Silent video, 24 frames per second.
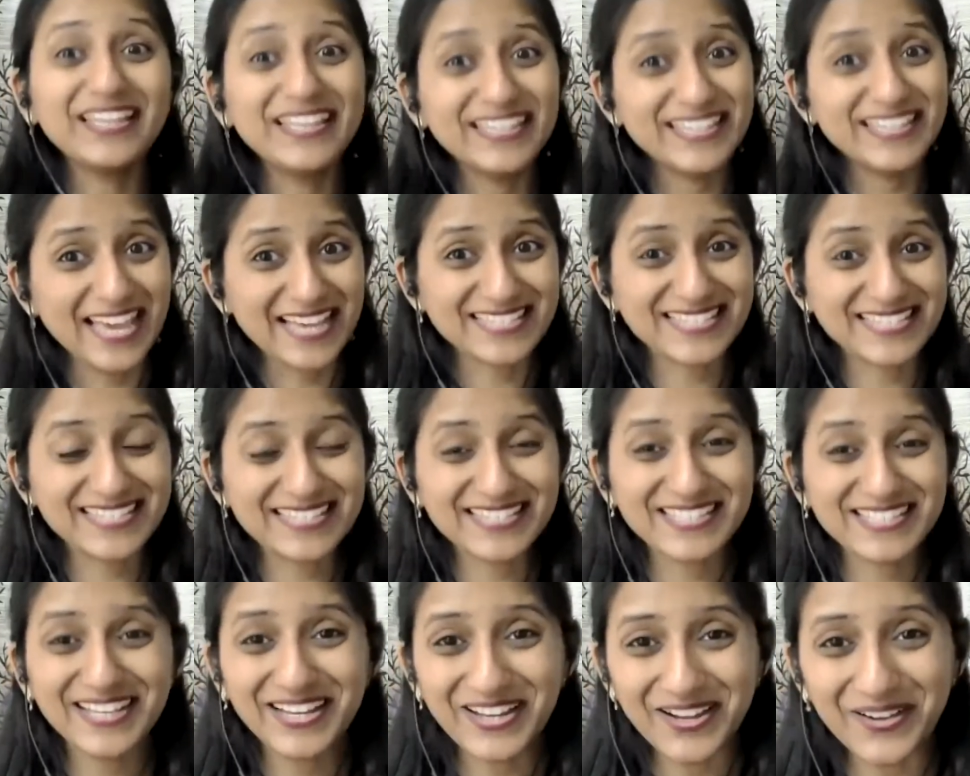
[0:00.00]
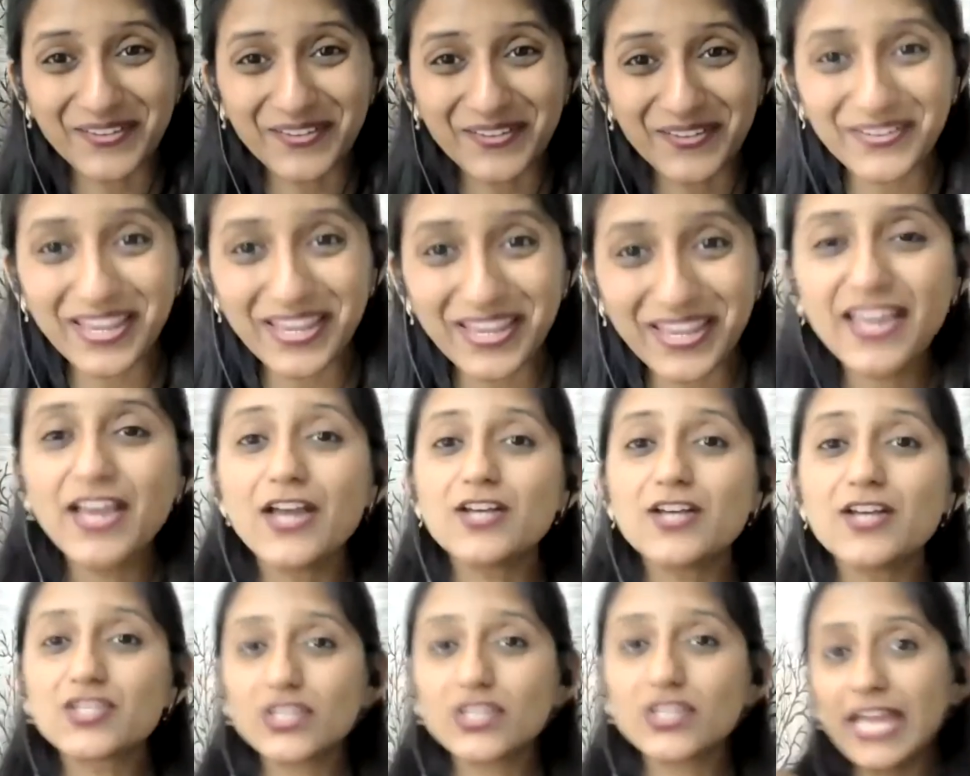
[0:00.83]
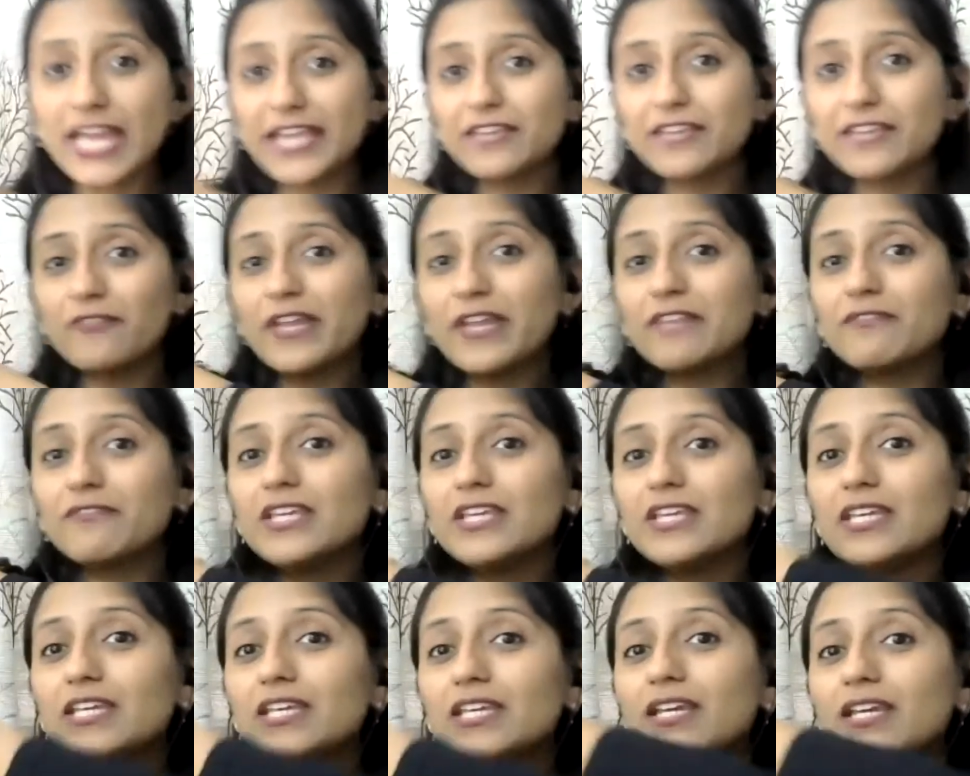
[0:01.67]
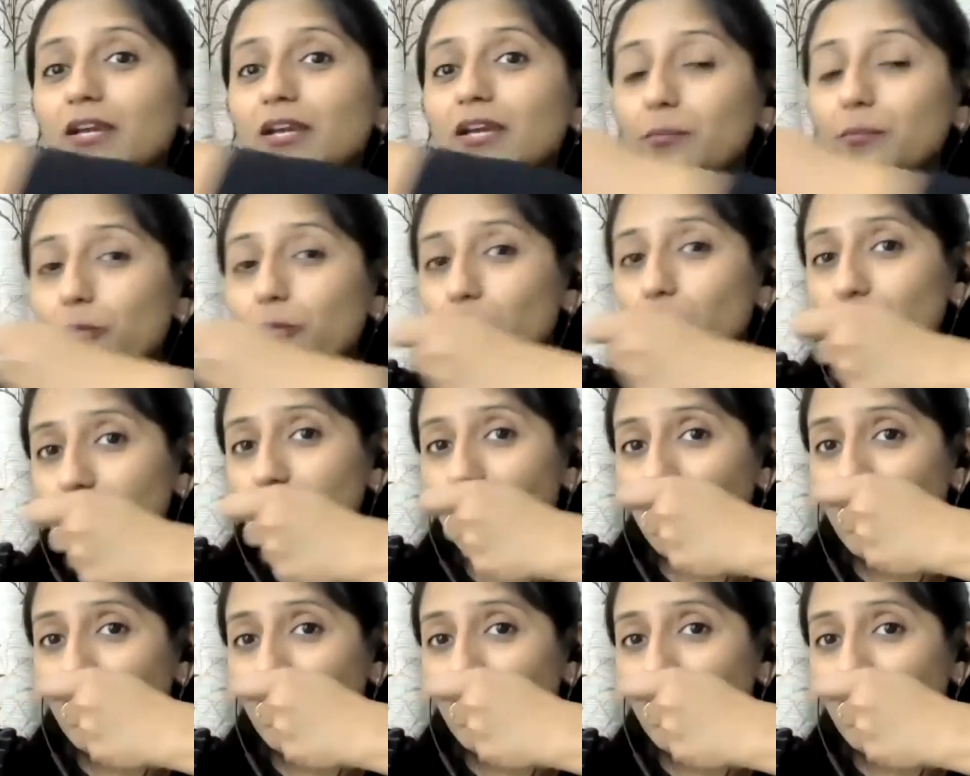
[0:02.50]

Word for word: Yes. Okay. So like when we put,